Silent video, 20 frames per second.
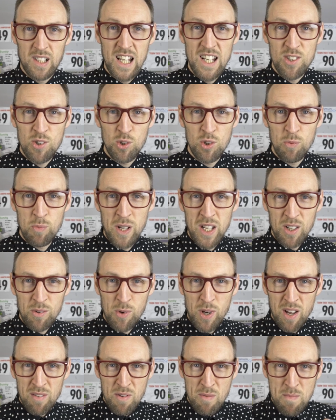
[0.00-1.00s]
Later in the week,
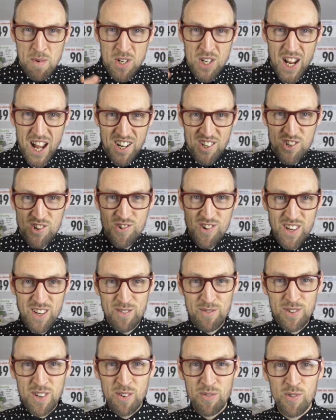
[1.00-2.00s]
we have a menagerie
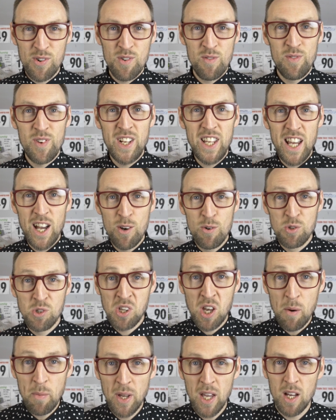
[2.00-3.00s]
of different
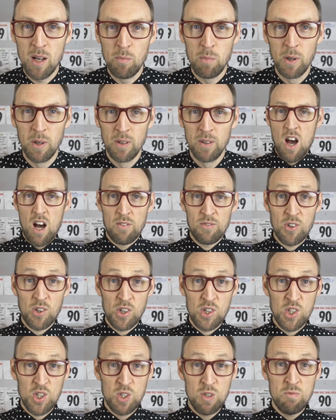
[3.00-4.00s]
videos coming up. I've
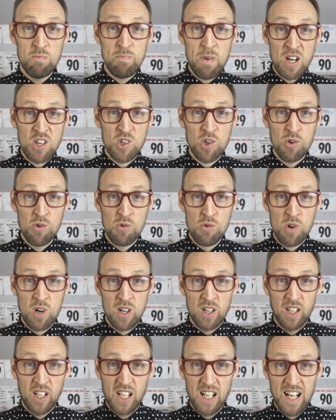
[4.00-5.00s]
got a
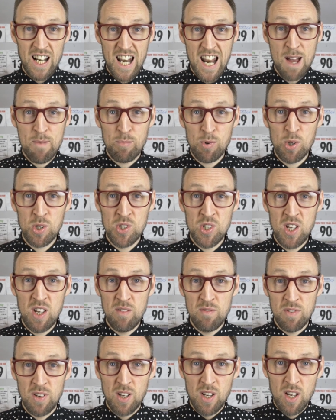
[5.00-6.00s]
special
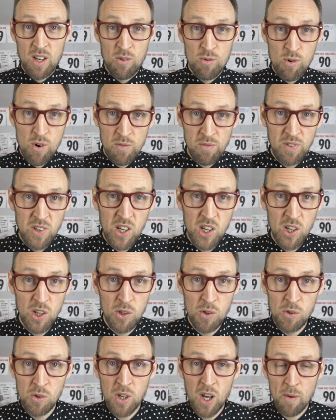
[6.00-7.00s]
collaborative
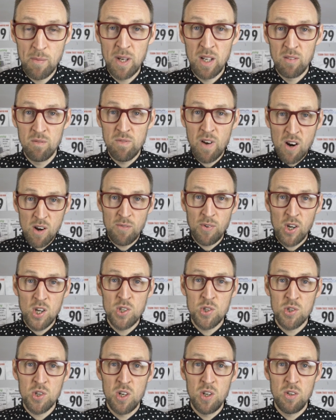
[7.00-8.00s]
review coming very,
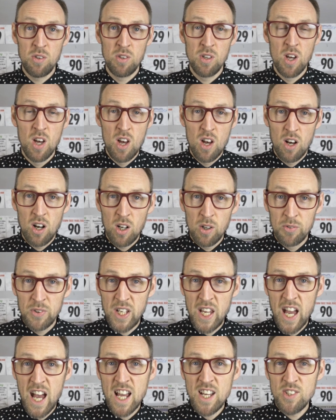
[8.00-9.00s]
very soon of
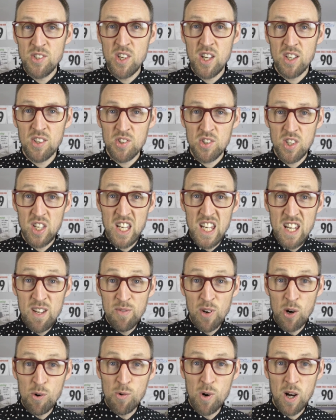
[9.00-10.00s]
the ASICS
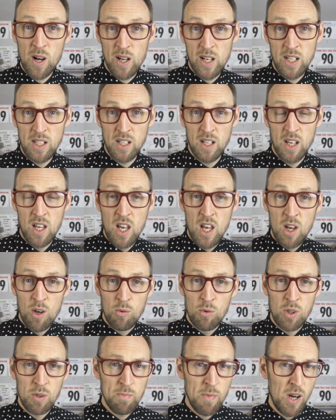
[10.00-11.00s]
Evo Ride
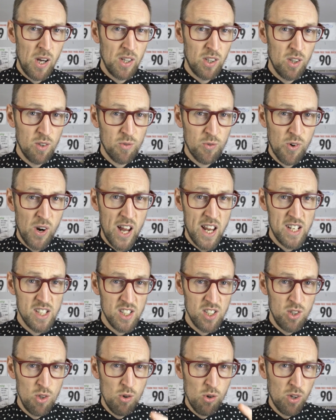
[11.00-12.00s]
with my good
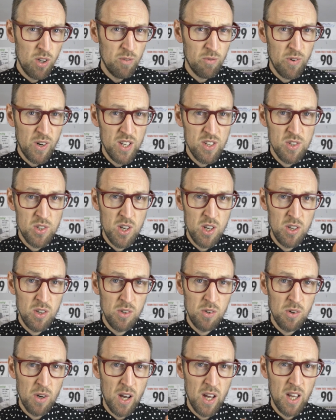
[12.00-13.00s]
friend and your good friend
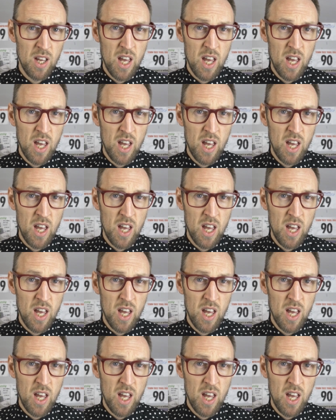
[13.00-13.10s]
too.